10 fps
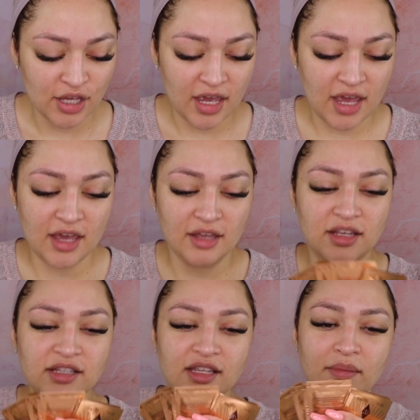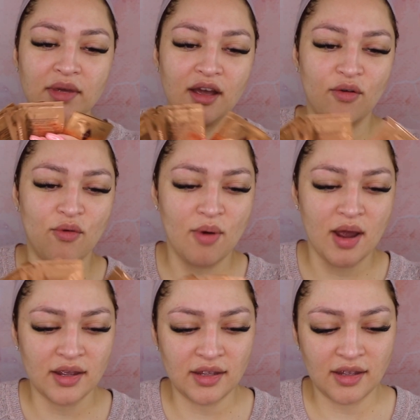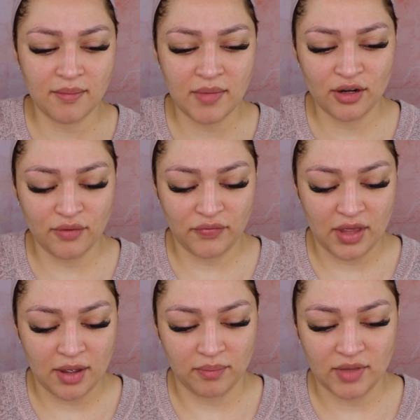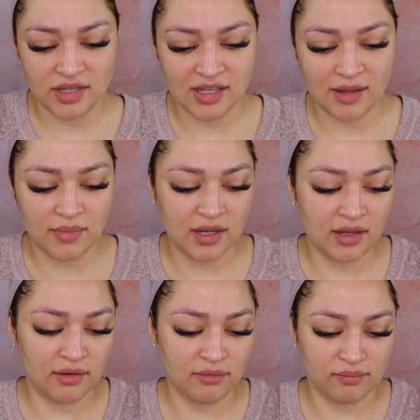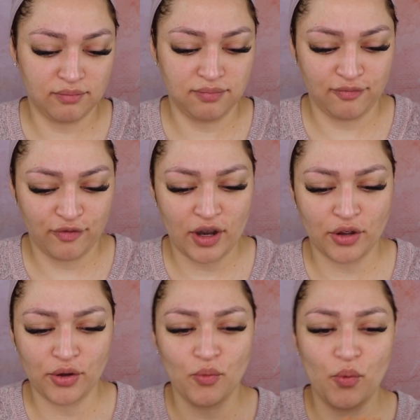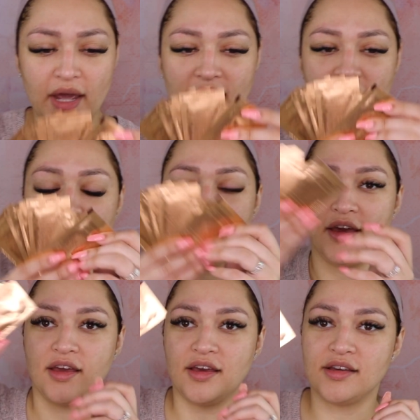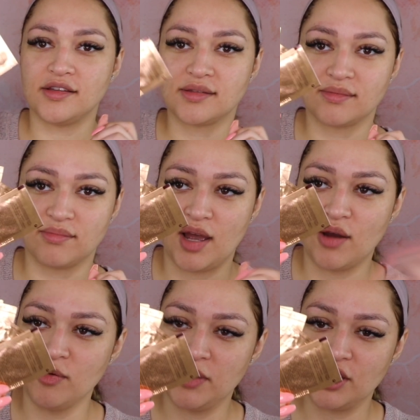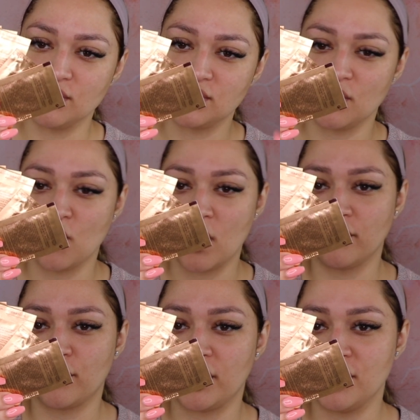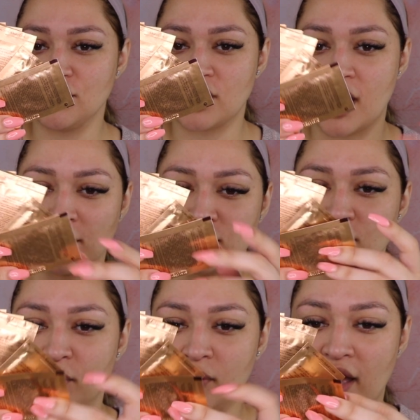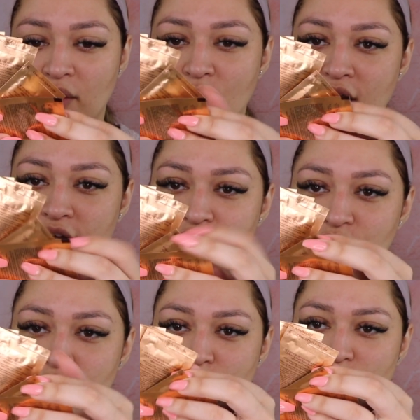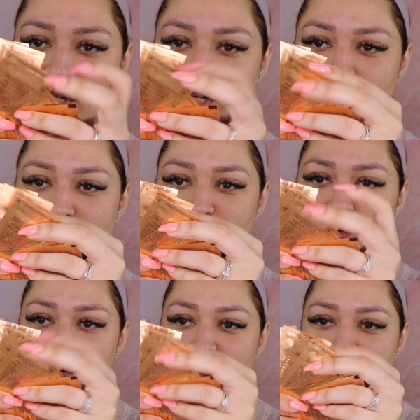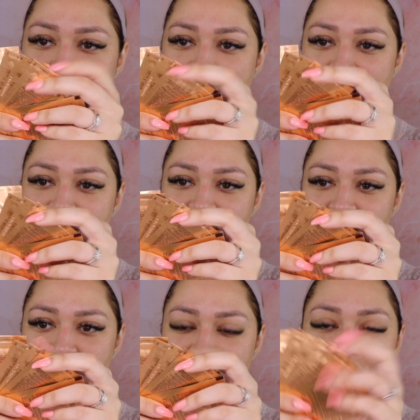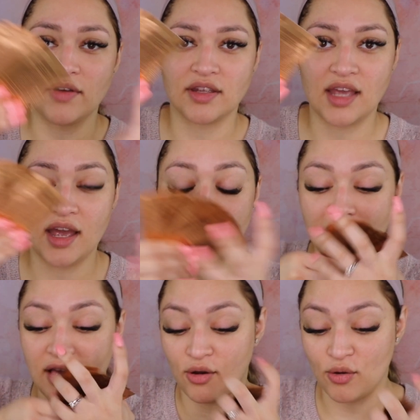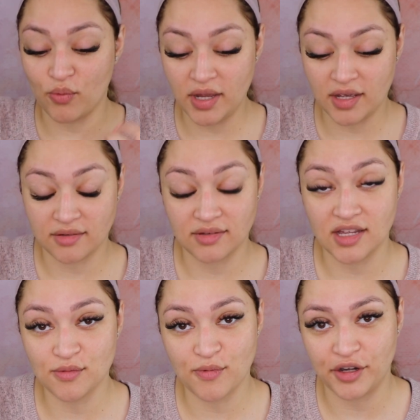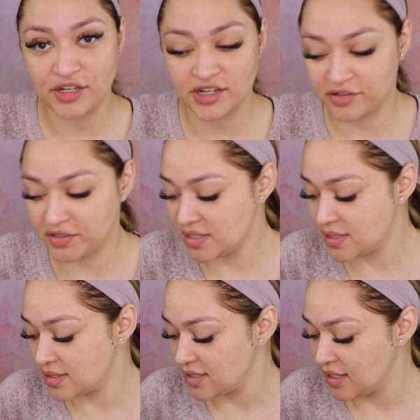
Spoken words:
And they sent me a quite amount of them. They sent me for a good week because I will be using one for each time. So like 1, 2, 3, 4, 5, 6, 7. Yeah, a whole week. That's very generous.